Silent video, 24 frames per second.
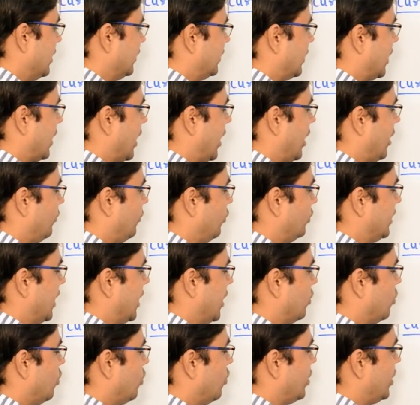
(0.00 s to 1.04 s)
The current would
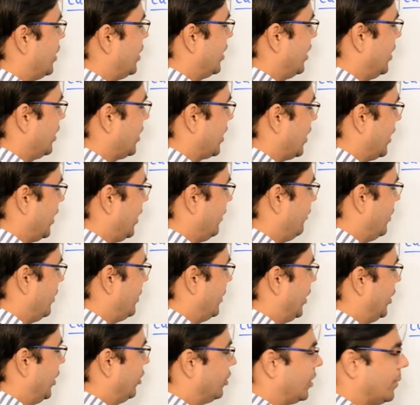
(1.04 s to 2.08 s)
then go here, current will
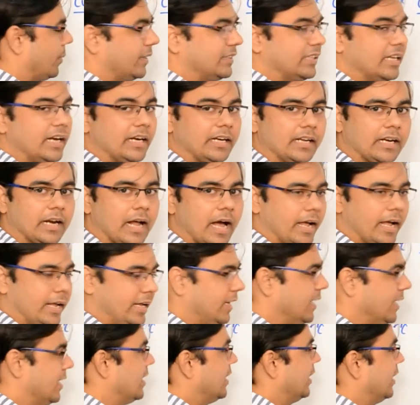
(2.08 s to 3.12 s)
be denoted by the letter
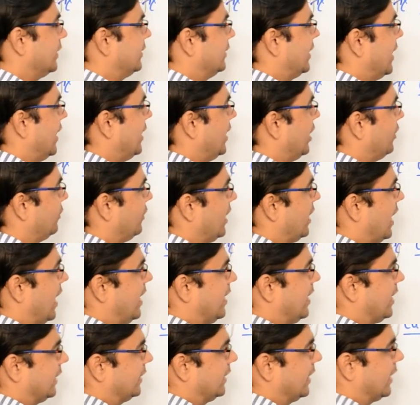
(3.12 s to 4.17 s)
I. Then it will
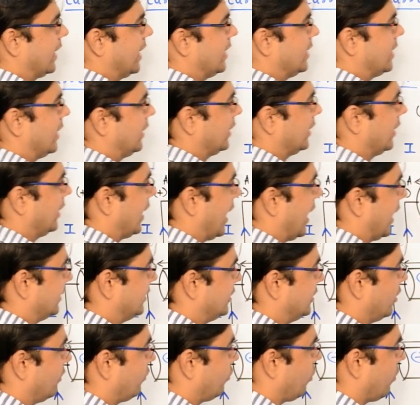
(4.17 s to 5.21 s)
enter the conductor,
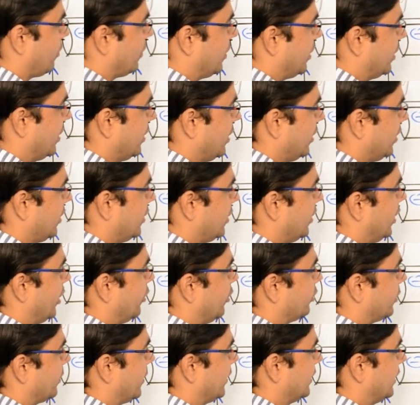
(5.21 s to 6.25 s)
exit from here,
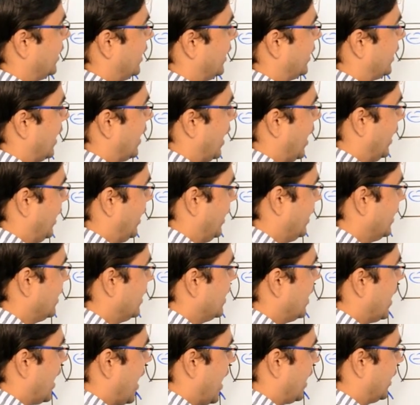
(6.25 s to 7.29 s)
denoted by the letter I.
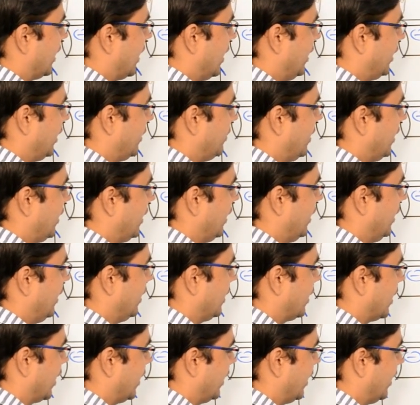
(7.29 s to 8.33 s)
And ultimately,
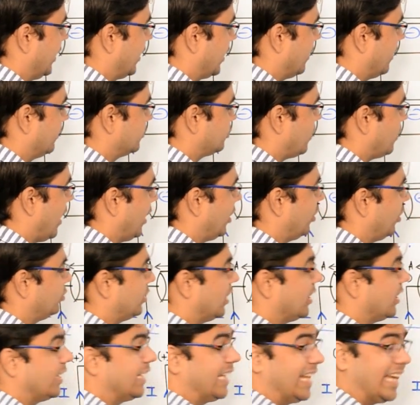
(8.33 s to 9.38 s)
current comes back to
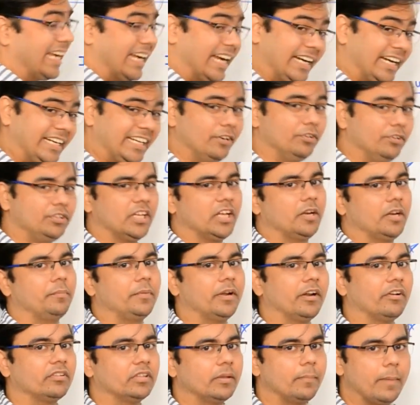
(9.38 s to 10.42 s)
the negative
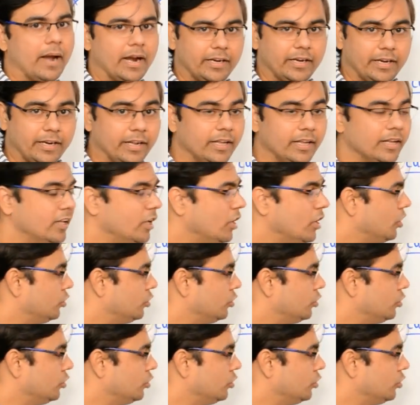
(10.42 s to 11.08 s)
terminal of the battery.